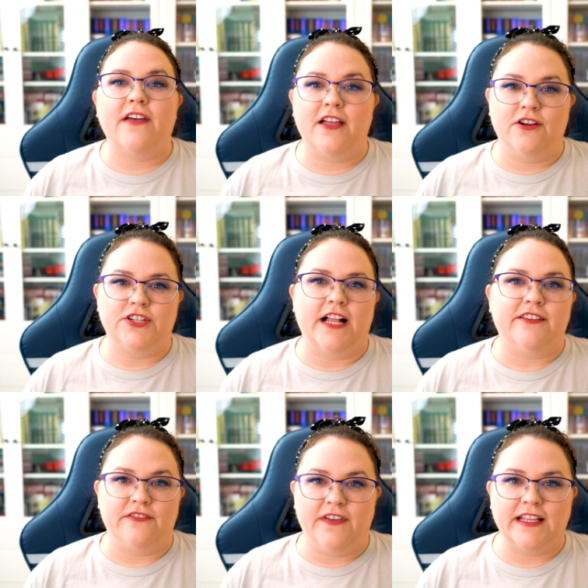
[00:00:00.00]
out your
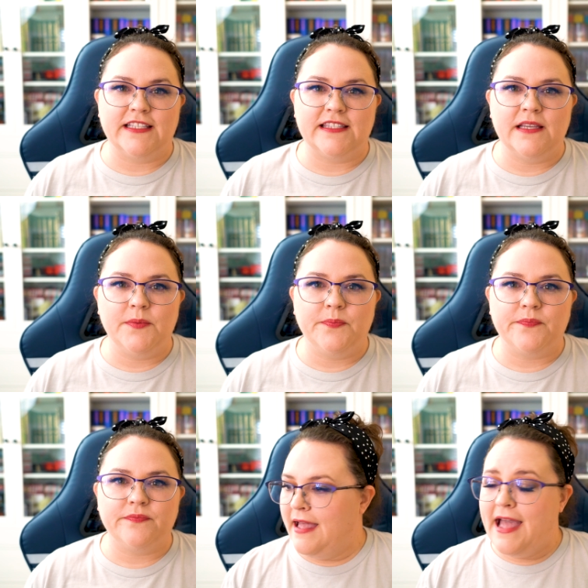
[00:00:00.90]
childhood fantasy.
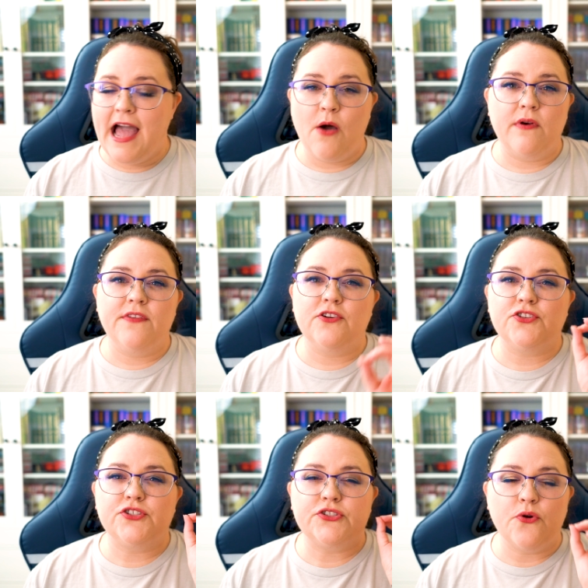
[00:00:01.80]
However,
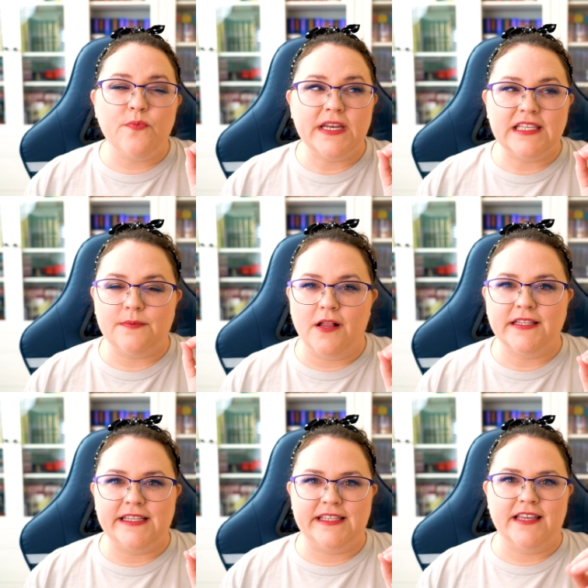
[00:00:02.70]
there's so many small
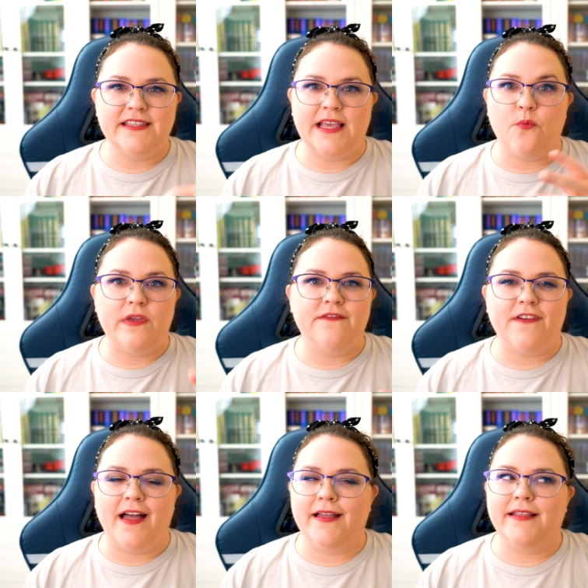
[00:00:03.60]
details that we
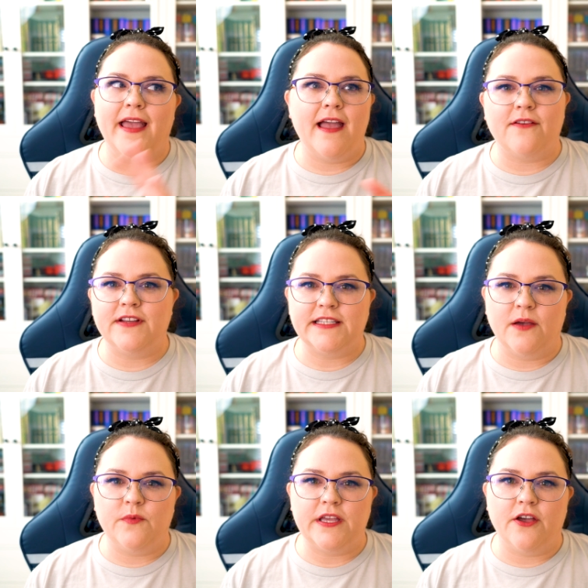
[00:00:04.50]
find every
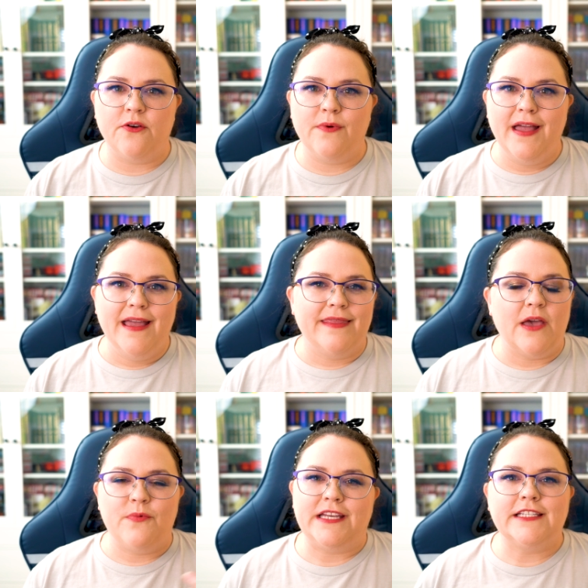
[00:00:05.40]
time we go
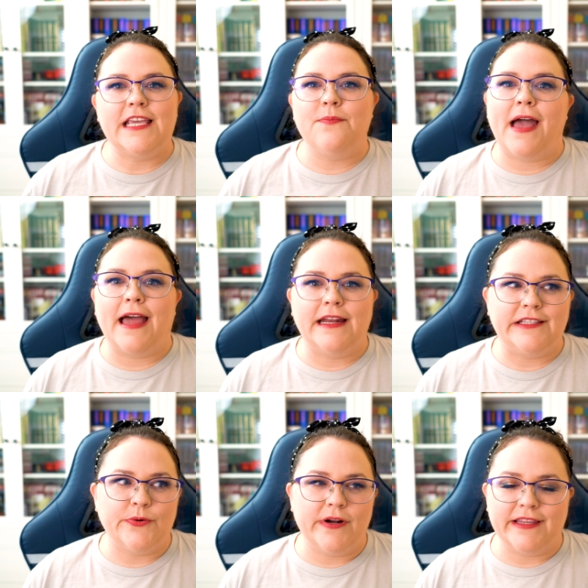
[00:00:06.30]
that we just keep
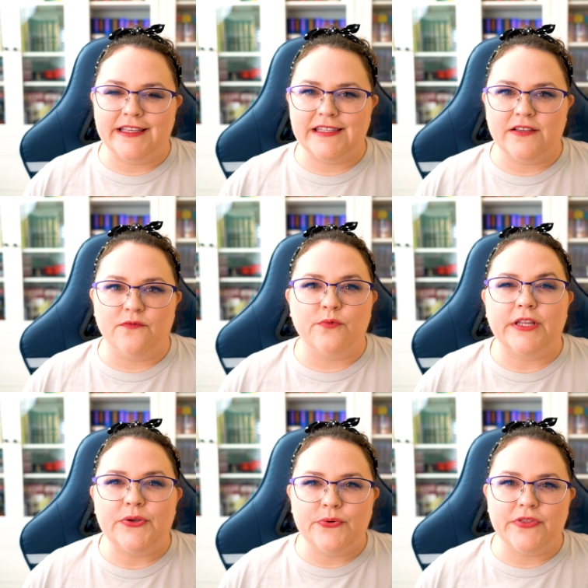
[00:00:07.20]
adding to our list of
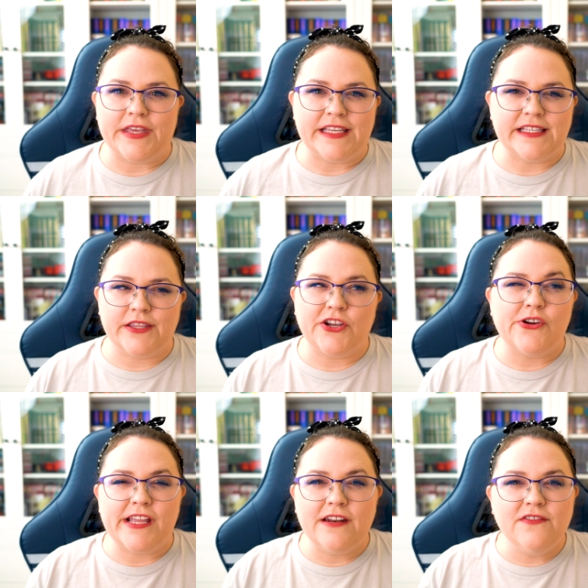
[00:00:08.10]
really cool things that the
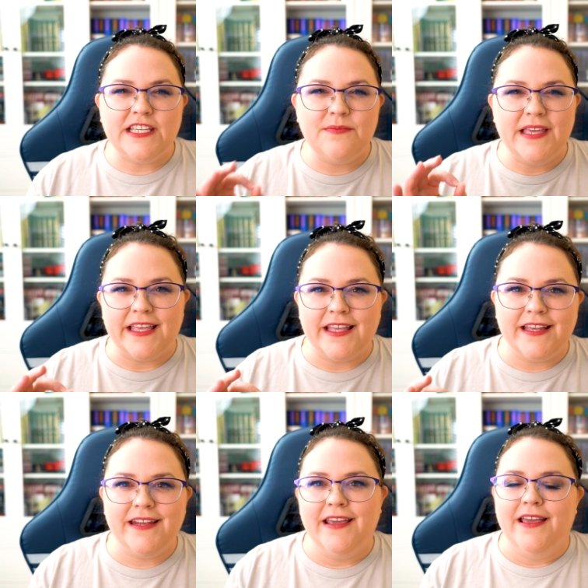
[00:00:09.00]
creative team
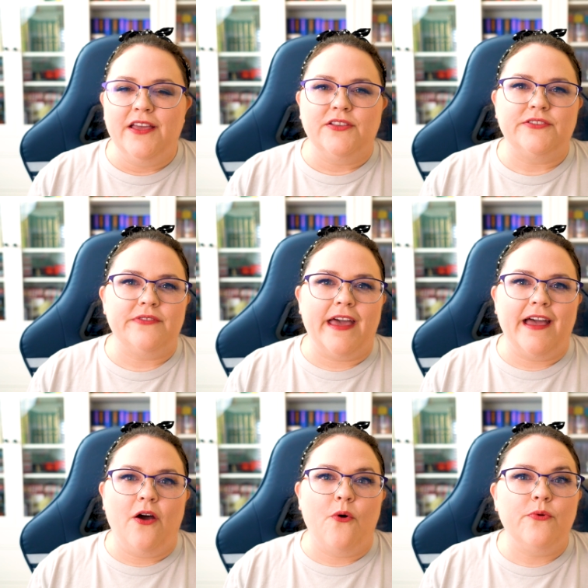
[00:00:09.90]
hid so
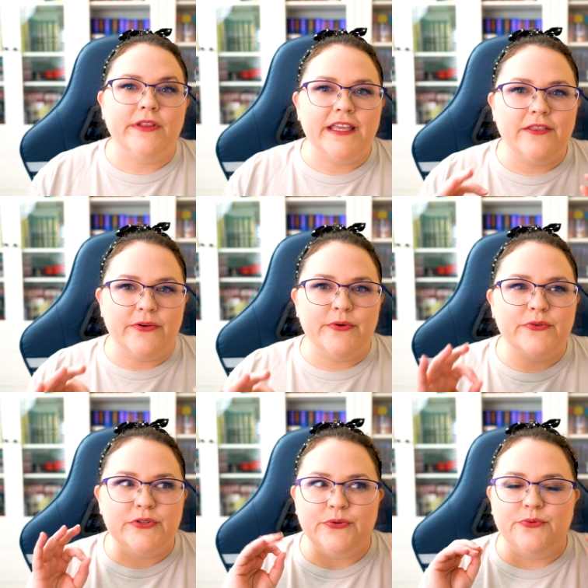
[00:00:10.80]
that only
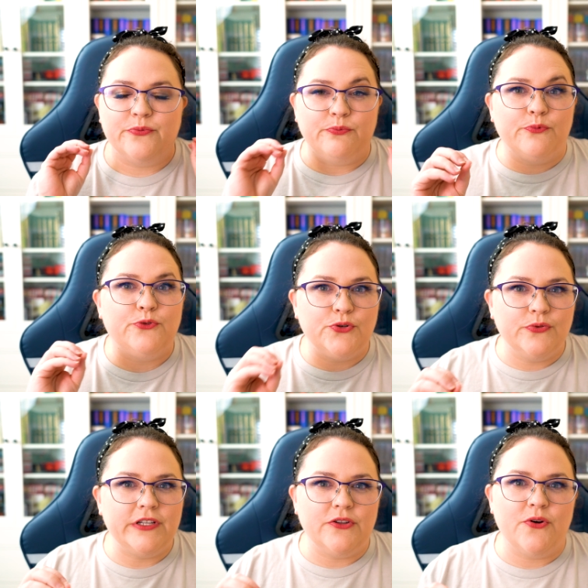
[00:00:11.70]
those who
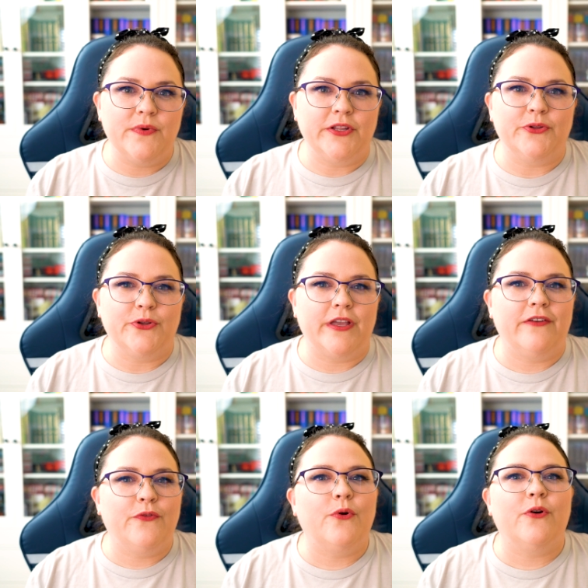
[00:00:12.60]
truly know what they're
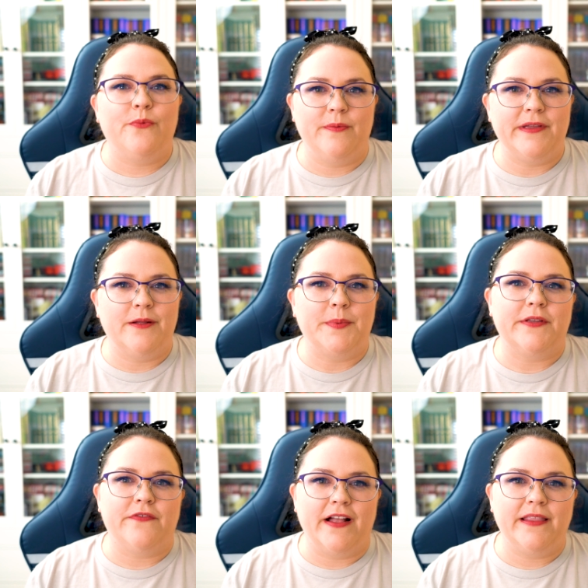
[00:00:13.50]
looking for will be able
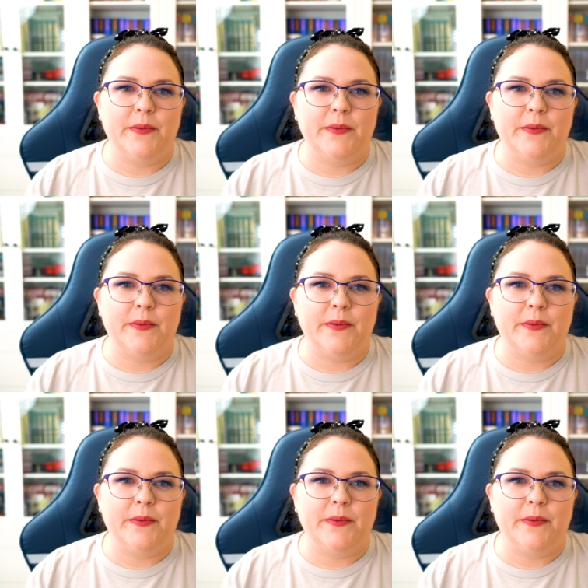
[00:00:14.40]
to find